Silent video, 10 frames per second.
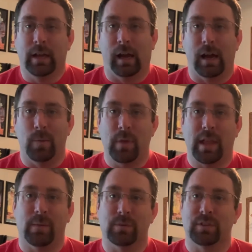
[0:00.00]

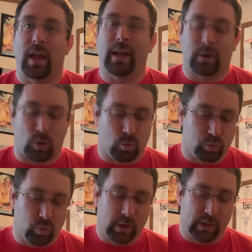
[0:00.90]
and it was like a
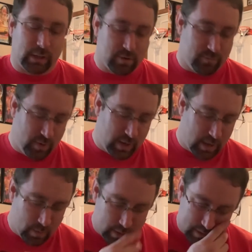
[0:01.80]
really good
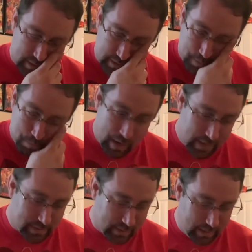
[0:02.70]
video, and it's just
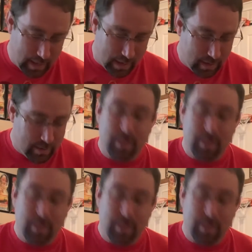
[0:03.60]
amazing that